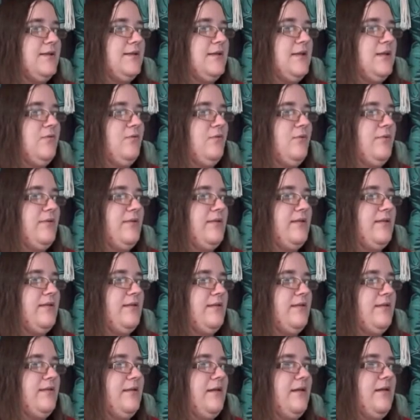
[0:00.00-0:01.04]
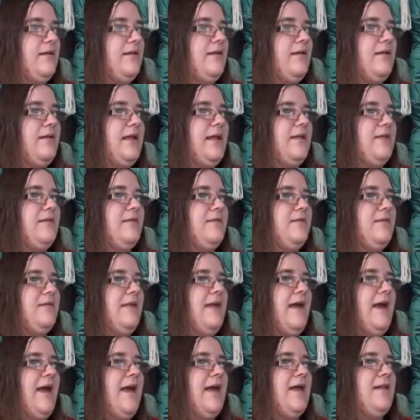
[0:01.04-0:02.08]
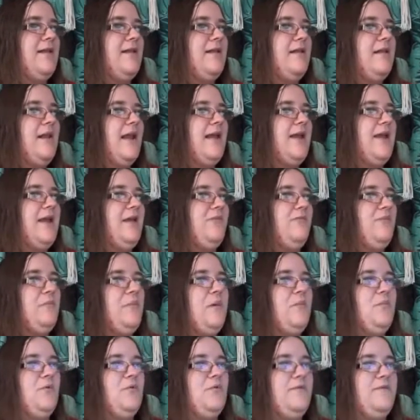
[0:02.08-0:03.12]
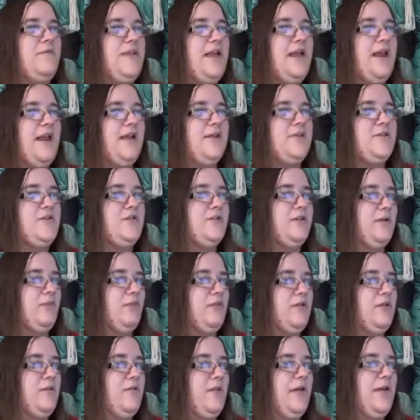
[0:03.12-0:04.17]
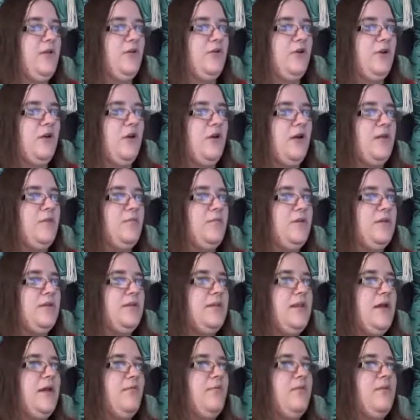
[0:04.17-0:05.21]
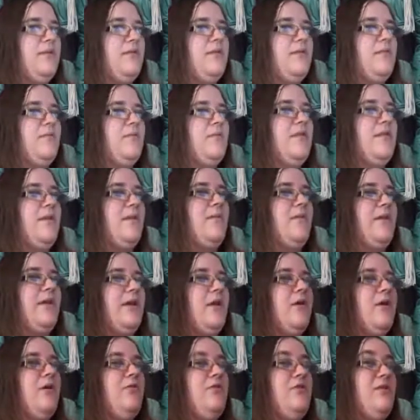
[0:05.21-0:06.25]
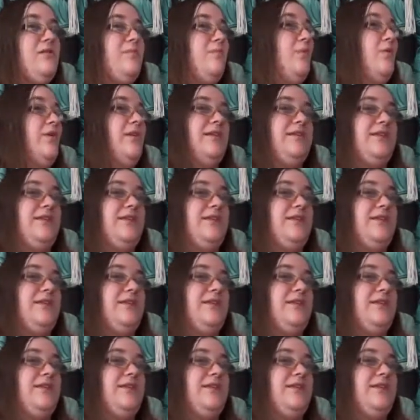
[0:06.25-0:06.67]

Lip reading: that was like that. I can't remember if that actually was there or not, but that was something. I'll just put it